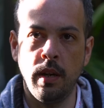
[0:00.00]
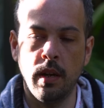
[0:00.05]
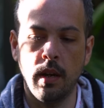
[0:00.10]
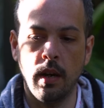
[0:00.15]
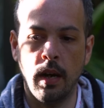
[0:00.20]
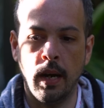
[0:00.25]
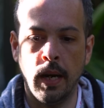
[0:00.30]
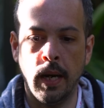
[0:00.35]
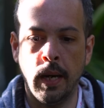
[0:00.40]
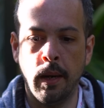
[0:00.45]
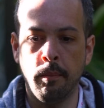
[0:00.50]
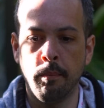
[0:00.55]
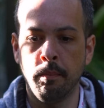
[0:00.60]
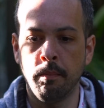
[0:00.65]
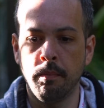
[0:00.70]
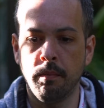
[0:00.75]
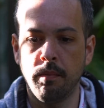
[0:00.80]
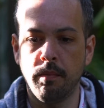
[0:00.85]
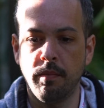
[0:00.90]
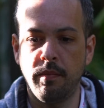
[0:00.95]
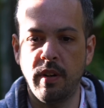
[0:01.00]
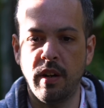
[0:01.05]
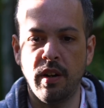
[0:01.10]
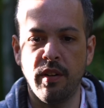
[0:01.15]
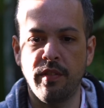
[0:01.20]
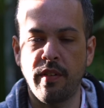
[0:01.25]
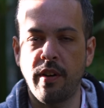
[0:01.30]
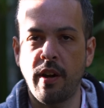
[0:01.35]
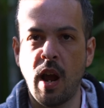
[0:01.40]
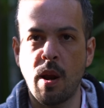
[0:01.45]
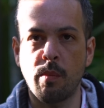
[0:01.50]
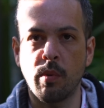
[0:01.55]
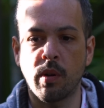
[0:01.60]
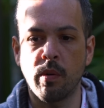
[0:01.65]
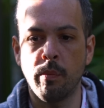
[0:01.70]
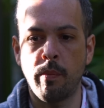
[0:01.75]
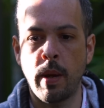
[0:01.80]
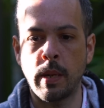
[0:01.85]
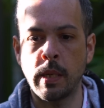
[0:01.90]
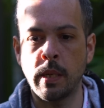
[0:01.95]
Very, very hyper
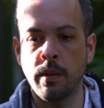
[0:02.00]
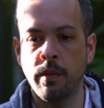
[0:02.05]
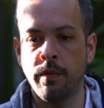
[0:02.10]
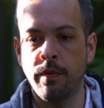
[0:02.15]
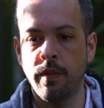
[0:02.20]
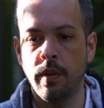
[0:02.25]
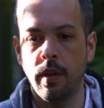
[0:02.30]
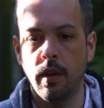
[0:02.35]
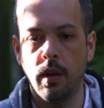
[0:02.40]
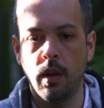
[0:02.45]
competitive.